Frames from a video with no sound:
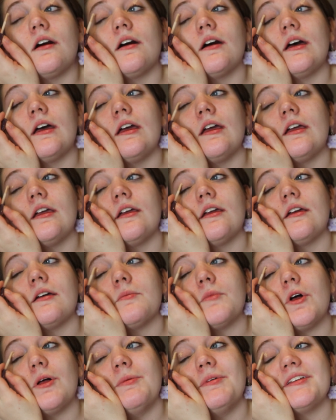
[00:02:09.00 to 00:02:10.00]
I
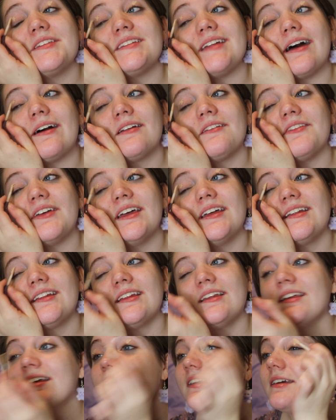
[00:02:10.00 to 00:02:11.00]
am almost out of it.
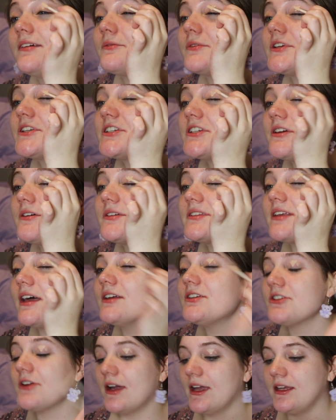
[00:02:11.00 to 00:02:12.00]
Which shows I
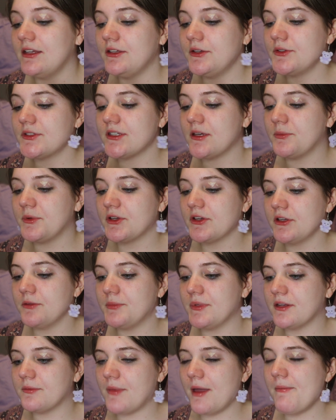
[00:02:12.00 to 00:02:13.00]
try and use up a good
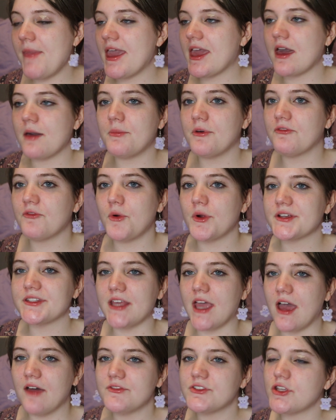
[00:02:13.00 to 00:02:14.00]
bit of my makeup. Of course, I
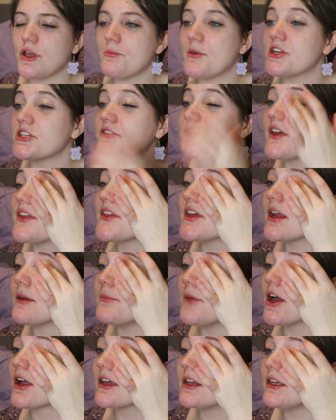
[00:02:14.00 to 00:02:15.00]
have so much of it that I'm
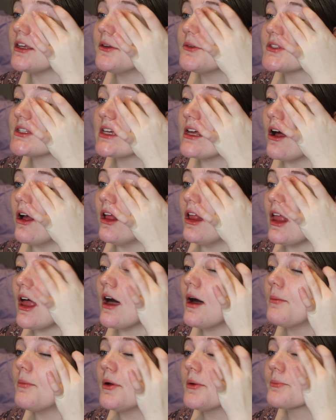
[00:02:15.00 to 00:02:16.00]
not going to use it all
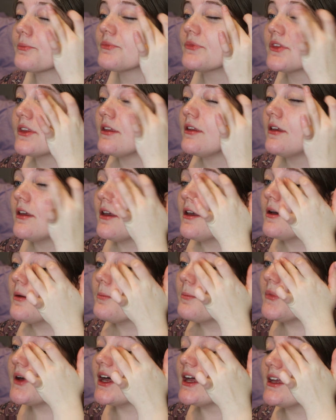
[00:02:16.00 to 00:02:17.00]
up.
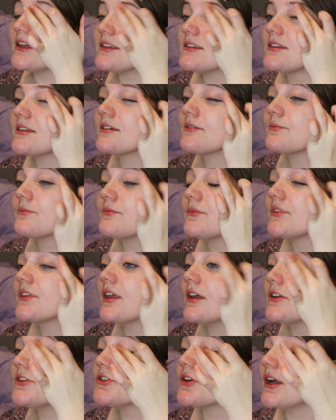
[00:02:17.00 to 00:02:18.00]
But
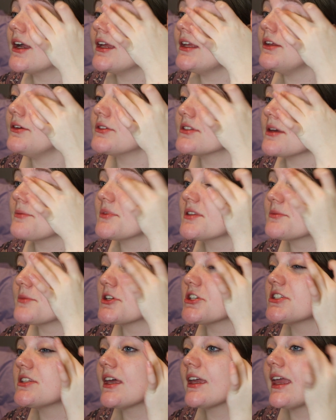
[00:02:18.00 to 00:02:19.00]
I try and use up as
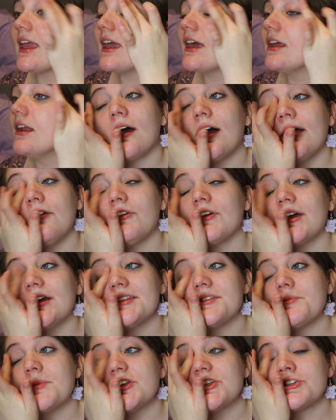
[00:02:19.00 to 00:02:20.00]
much as I can. I forgot
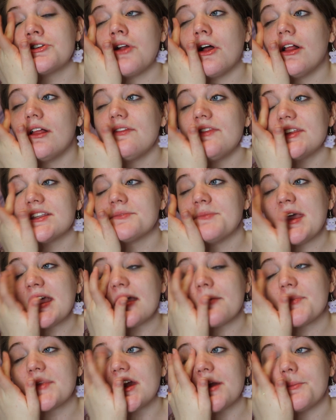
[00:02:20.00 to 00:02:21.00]
to mention all of this
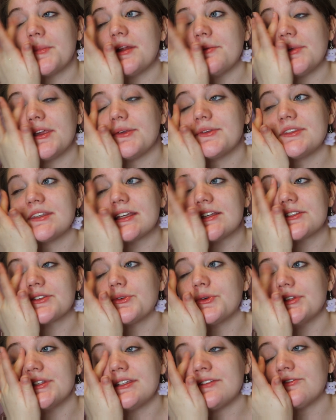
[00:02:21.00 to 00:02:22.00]
makeup that I'm going to be using is
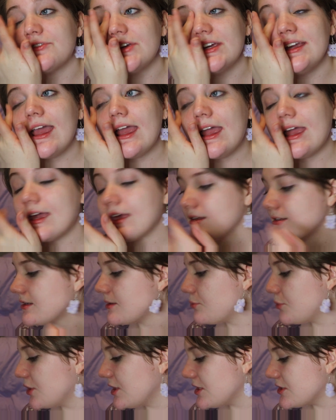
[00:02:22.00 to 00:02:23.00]
cruelty-free, and
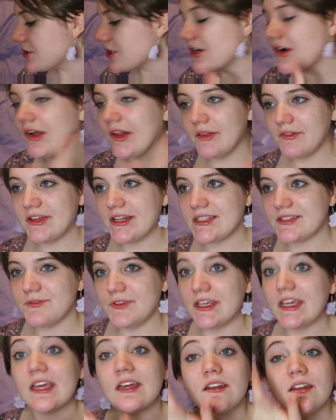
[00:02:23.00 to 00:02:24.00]
I'm pretty sure all of it is
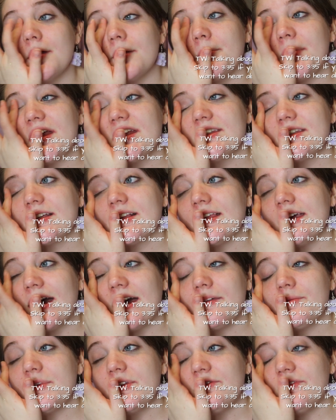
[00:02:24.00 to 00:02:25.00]
vegan. Basically,
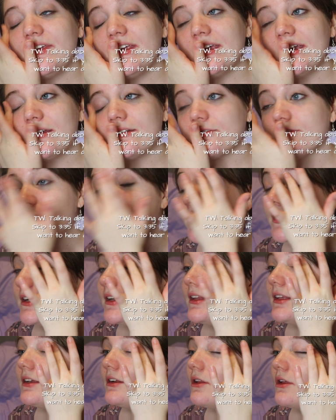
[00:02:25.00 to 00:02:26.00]
I've been vegan for
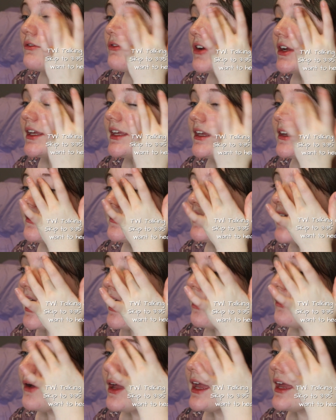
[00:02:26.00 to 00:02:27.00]
a little over a year
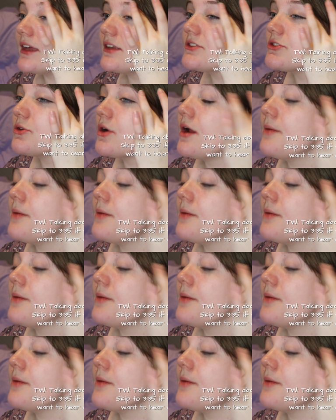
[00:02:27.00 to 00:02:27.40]
now, or